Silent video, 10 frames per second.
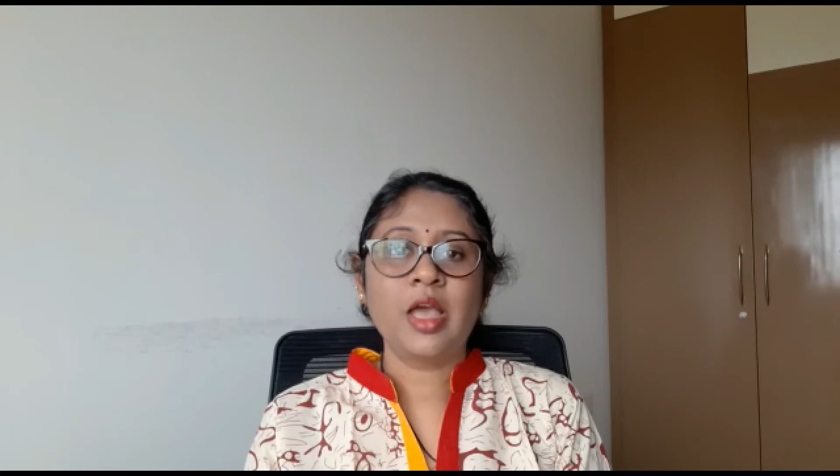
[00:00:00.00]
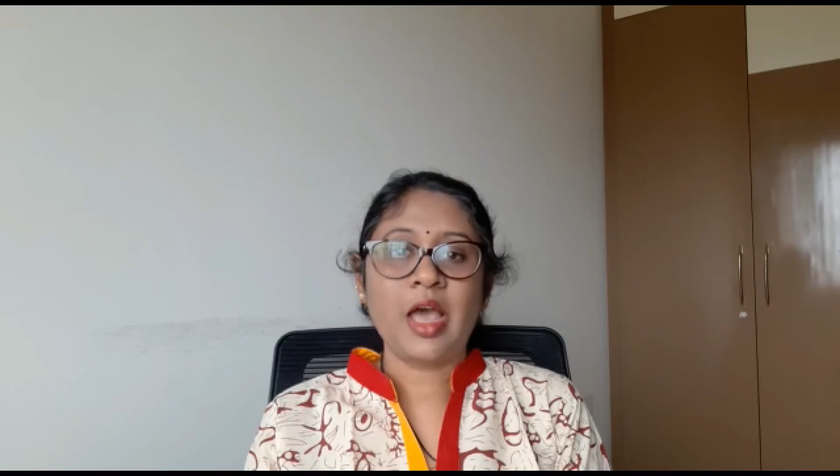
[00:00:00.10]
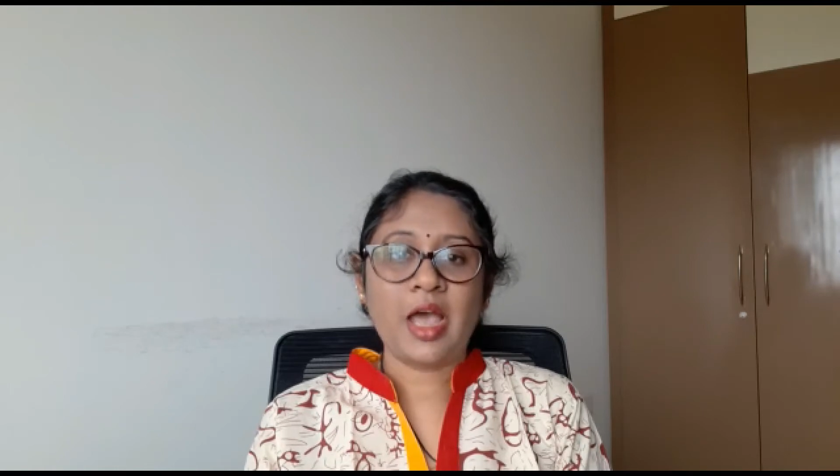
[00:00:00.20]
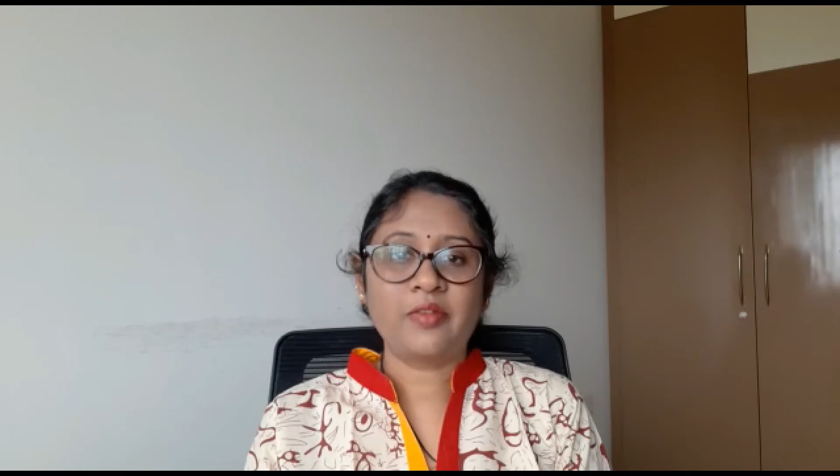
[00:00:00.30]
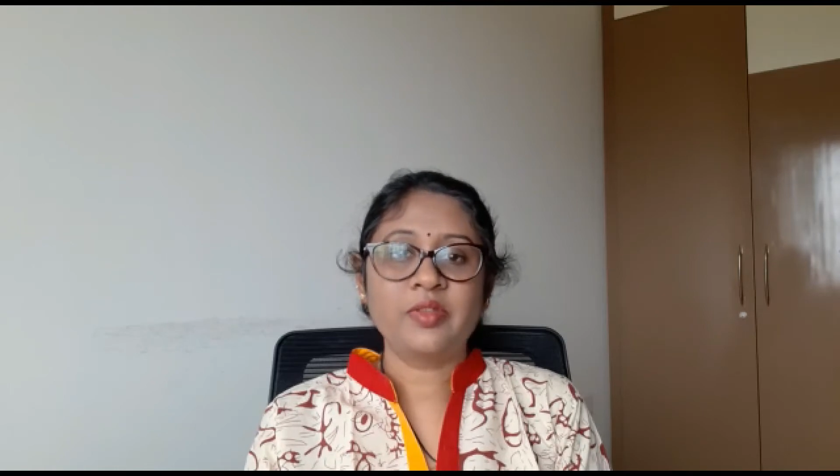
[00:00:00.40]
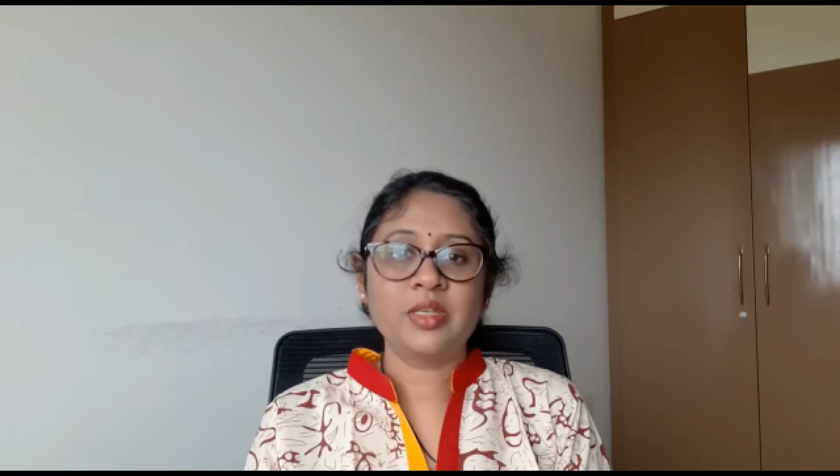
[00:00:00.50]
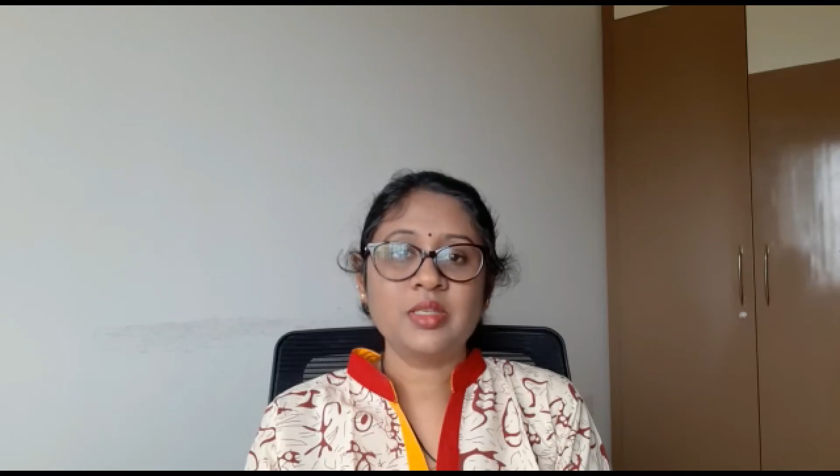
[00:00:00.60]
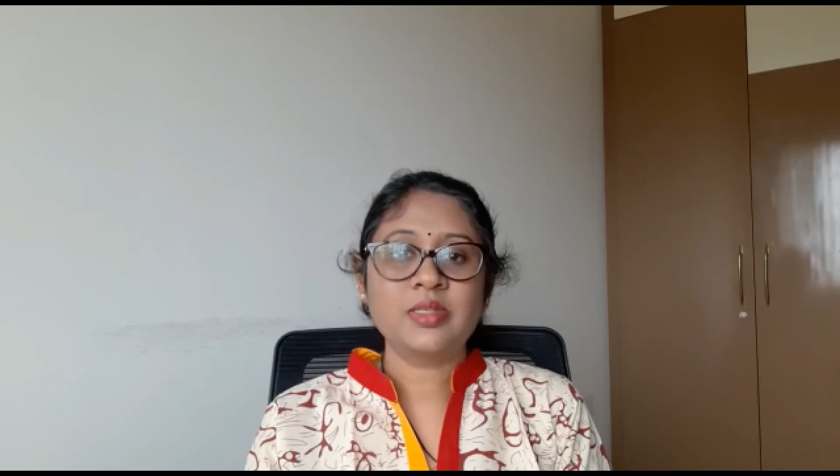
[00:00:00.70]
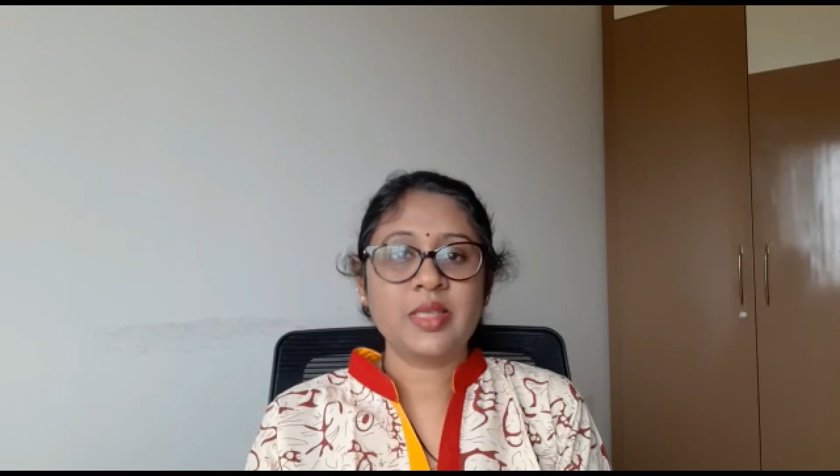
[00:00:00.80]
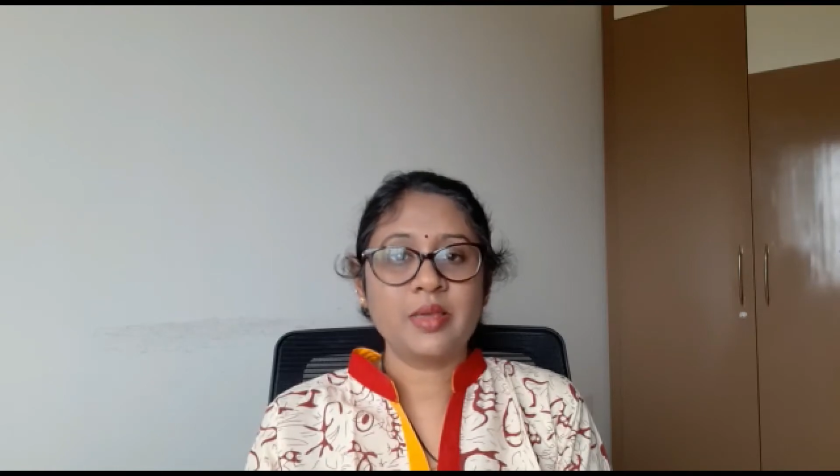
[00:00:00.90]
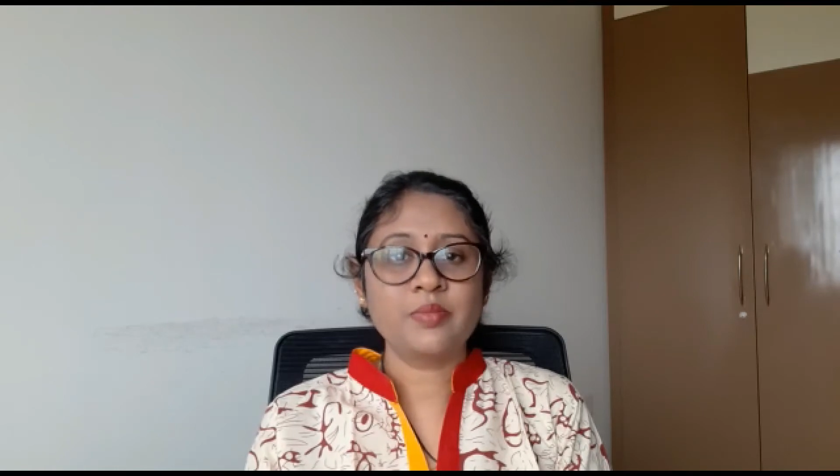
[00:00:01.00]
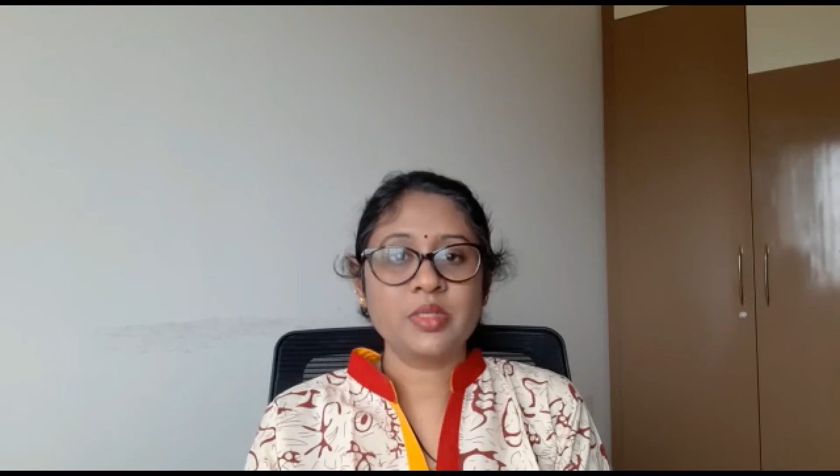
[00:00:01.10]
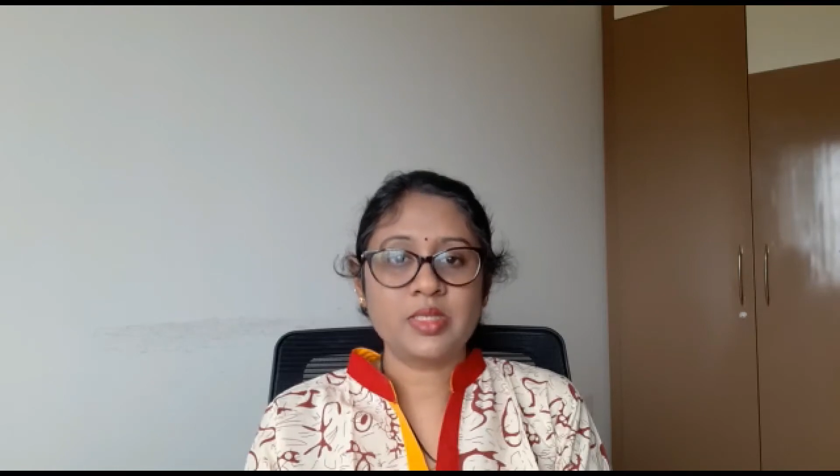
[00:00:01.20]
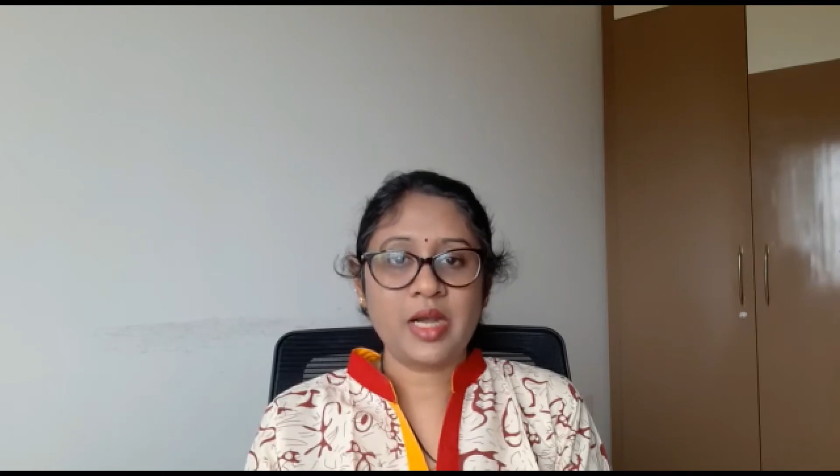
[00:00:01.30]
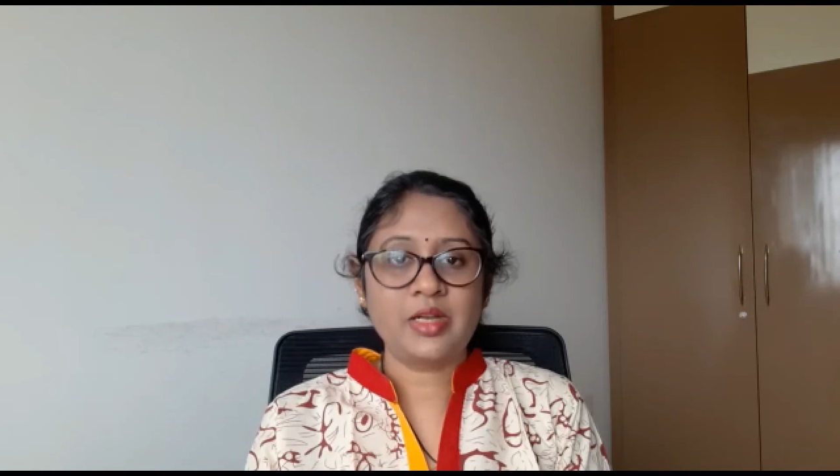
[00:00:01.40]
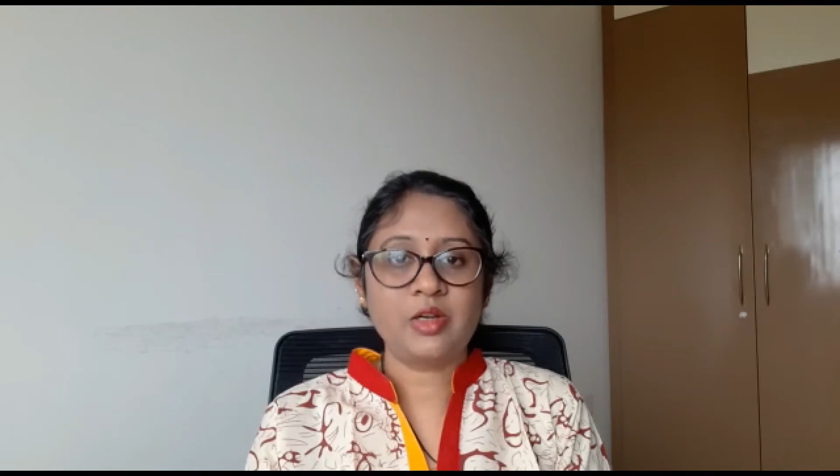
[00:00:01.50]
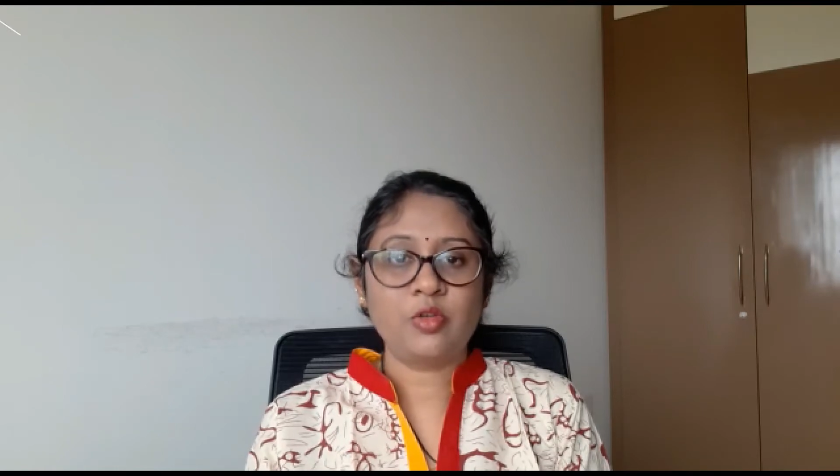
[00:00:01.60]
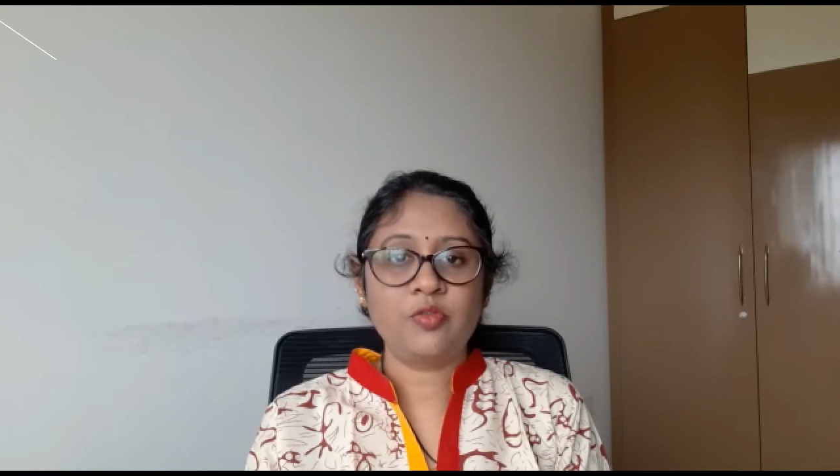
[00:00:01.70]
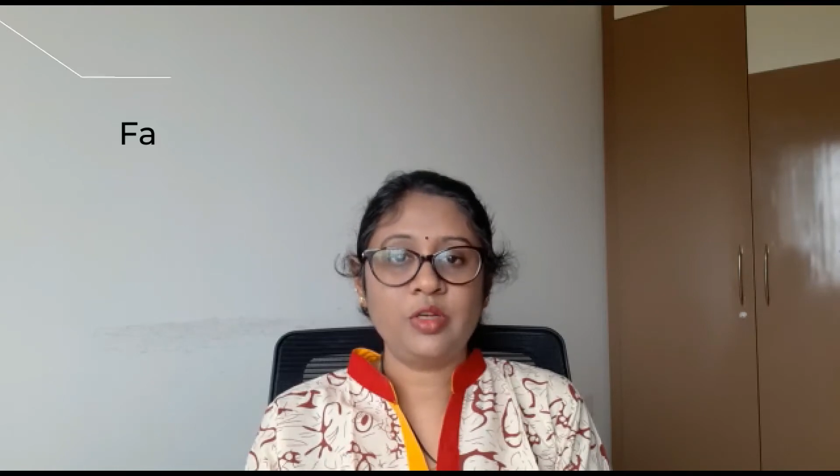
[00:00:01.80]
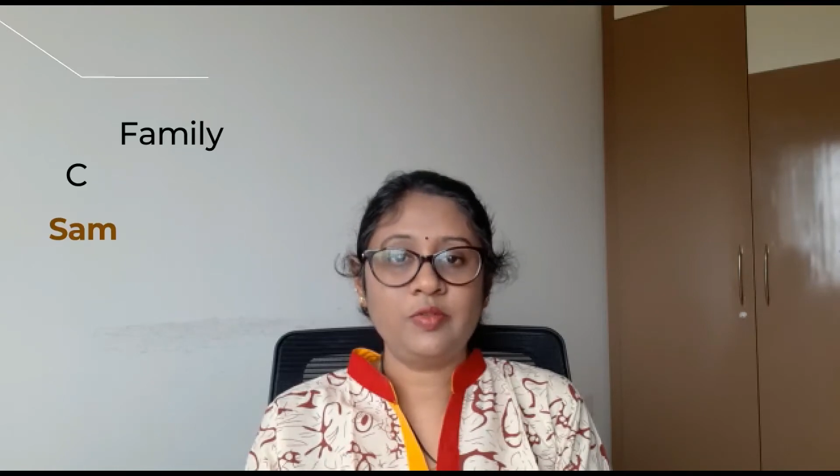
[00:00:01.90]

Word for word: have the same standard of